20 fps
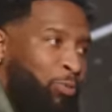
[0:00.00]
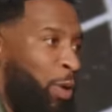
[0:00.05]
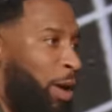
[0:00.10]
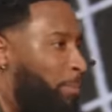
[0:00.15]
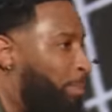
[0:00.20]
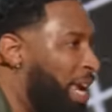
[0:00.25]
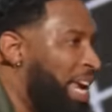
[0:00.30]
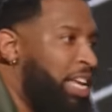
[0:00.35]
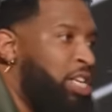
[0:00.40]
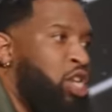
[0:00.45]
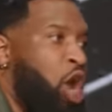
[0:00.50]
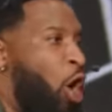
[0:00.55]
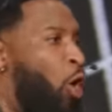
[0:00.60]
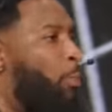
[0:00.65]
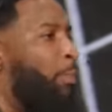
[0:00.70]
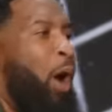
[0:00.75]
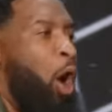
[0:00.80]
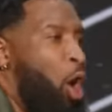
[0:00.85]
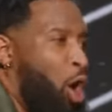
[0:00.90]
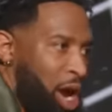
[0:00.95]
with me no
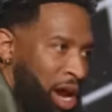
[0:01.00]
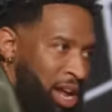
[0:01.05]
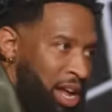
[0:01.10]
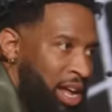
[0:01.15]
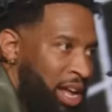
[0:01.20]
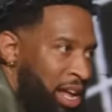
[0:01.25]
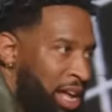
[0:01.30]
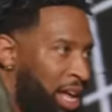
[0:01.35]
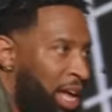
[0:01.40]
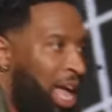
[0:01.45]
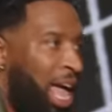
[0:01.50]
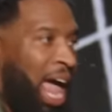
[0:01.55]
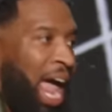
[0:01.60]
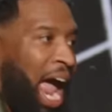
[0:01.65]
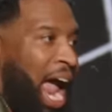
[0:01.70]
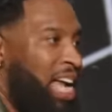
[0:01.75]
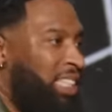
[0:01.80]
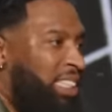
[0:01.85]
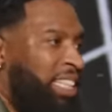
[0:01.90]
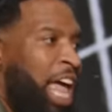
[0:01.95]
more
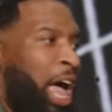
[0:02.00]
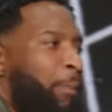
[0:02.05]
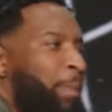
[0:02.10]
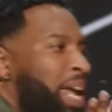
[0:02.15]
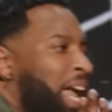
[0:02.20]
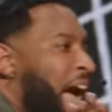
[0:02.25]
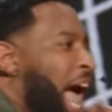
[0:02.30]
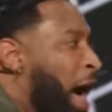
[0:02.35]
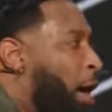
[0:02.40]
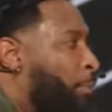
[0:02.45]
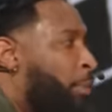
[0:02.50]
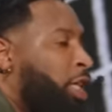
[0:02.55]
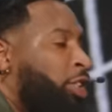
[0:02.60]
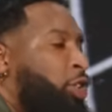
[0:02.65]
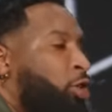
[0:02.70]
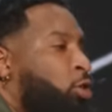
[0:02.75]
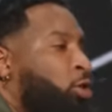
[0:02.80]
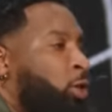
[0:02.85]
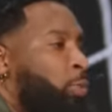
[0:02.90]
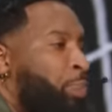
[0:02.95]
and tell me how
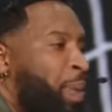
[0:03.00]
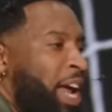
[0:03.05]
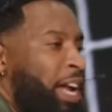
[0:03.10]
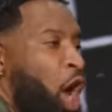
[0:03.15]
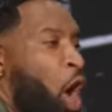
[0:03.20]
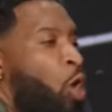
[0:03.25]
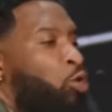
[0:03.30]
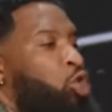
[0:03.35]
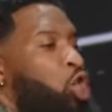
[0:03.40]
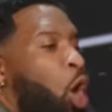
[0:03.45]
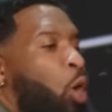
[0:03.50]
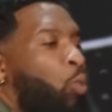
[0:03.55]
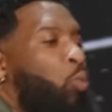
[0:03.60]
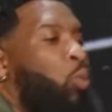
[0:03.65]
much you spent on your